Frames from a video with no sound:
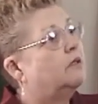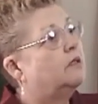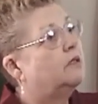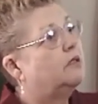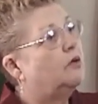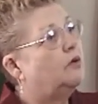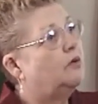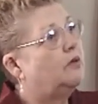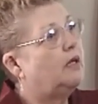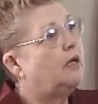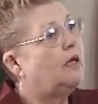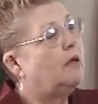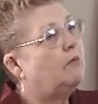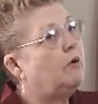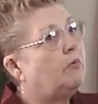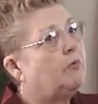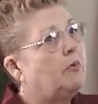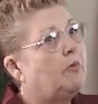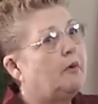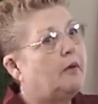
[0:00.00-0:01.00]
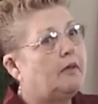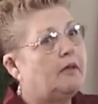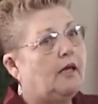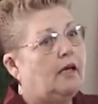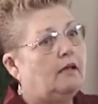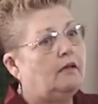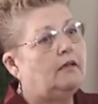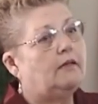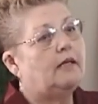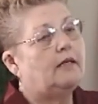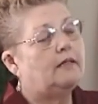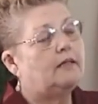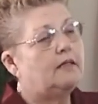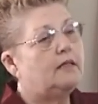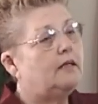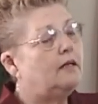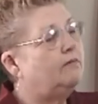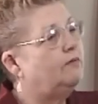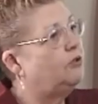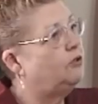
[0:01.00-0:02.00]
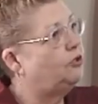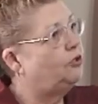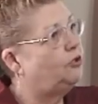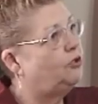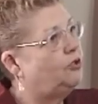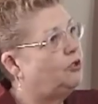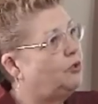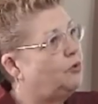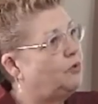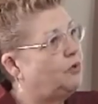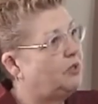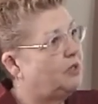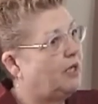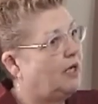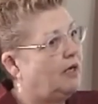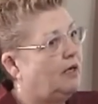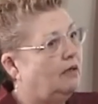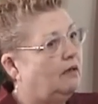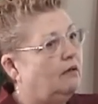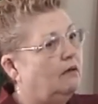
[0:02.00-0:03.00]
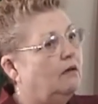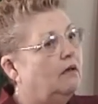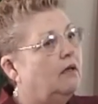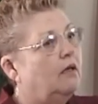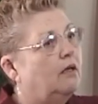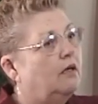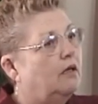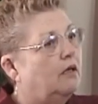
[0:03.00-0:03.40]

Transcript: So they came up about that, and they had silver suits on,